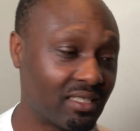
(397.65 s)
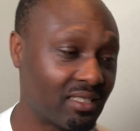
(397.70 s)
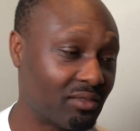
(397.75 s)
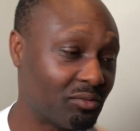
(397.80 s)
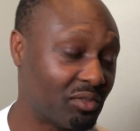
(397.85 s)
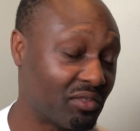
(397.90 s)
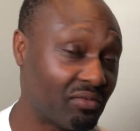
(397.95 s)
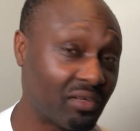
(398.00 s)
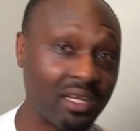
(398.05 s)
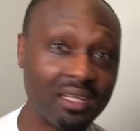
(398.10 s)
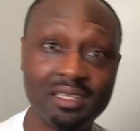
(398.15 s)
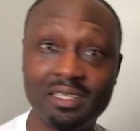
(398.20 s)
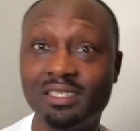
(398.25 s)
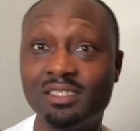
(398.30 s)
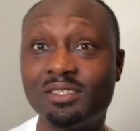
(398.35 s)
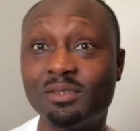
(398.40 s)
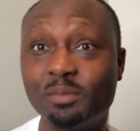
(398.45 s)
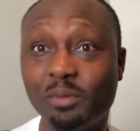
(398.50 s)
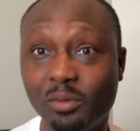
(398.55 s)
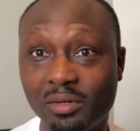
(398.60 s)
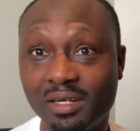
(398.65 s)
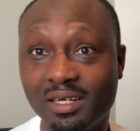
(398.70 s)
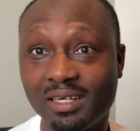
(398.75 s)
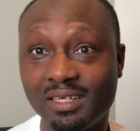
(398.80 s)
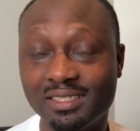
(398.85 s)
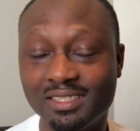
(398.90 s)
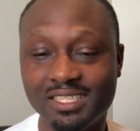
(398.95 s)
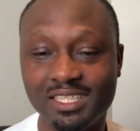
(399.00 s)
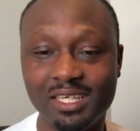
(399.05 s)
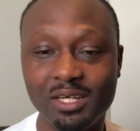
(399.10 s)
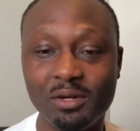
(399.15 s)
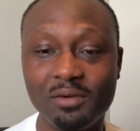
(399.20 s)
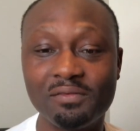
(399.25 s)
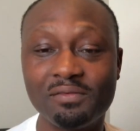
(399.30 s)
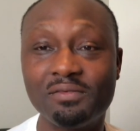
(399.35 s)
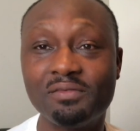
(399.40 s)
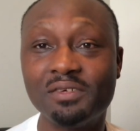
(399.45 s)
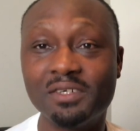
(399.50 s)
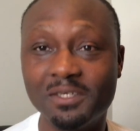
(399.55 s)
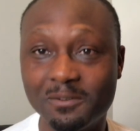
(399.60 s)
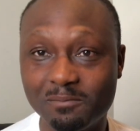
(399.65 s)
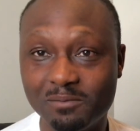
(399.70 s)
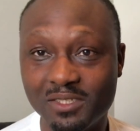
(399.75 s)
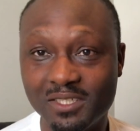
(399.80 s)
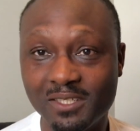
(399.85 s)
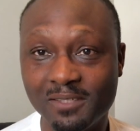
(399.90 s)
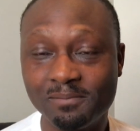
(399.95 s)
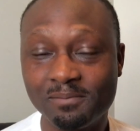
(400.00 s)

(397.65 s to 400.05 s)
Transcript: we finally spoke and she confirmed